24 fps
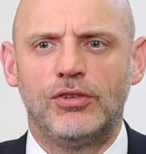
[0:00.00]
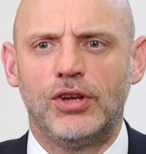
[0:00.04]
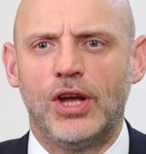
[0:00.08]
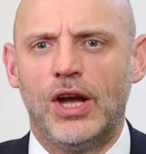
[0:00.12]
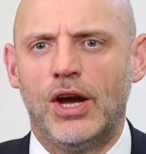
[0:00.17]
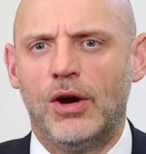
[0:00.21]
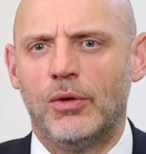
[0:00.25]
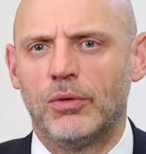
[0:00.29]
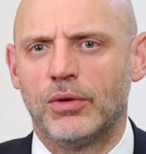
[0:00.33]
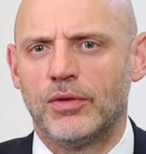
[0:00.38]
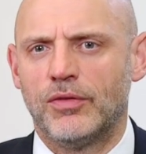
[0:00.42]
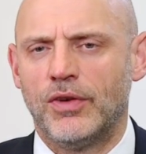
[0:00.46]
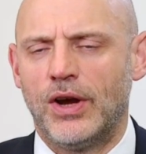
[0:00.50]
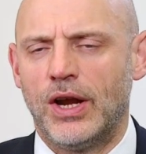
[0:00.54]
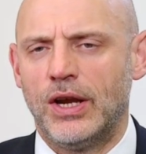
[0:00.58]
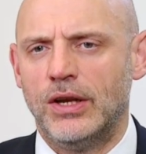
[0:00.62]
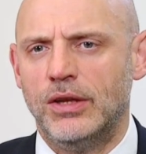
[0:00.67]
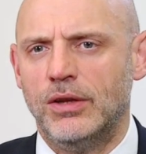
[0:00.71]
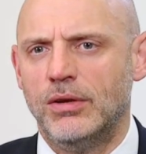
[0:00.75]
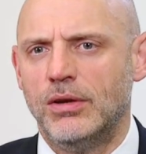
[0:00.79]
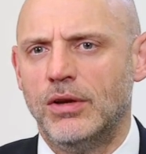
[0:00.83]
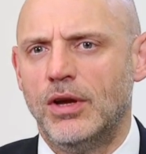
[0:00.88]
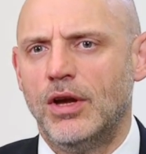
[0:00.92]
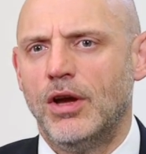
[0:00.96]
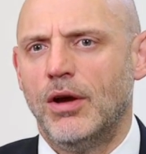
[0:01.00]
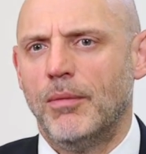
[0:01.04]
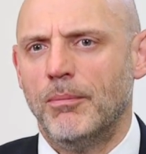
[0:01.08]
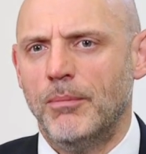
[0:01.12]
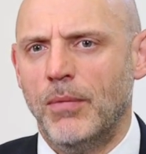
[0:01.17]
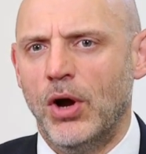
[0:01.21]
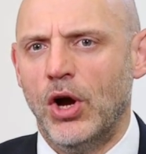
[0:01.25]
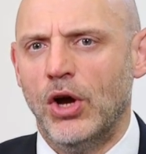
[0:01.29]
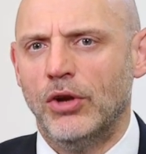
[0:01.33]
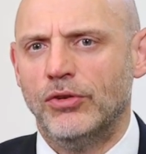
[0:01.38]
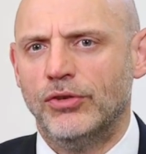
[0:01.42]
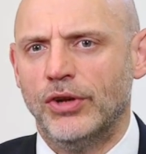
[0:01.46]
shareholder value,
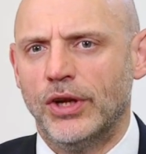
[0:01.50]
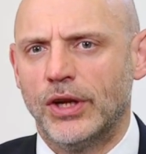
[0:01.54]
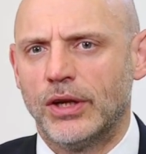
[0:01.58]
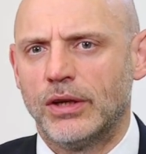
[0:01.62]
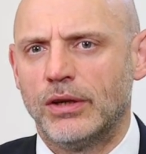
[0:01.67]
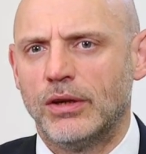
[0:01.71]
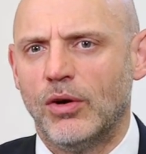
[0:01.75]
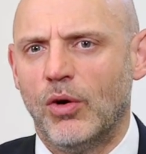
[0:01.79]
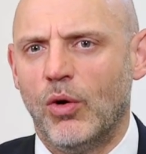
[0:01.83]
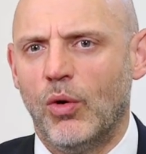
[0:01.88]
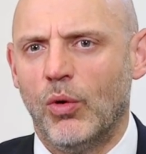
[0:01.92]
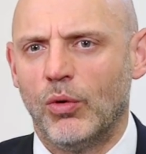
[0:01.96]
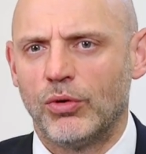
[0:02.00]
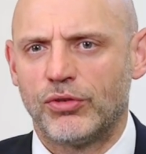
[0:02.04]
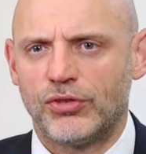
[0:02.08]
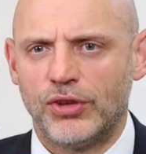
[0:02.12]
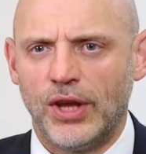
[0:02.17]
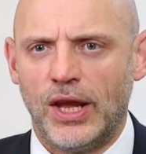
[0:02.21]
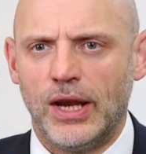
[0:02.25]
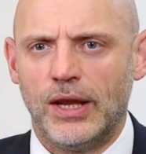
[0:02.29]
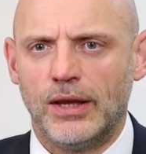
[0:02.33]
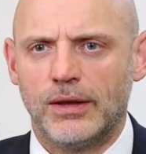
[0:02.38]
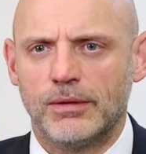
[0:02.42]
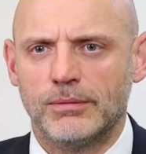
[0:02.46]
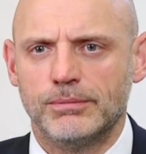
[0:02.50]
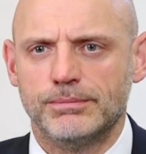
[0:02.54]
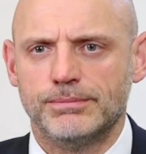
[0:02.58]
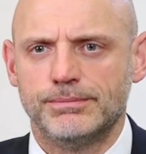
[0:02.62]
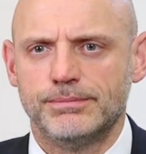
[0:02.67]
merging or selling.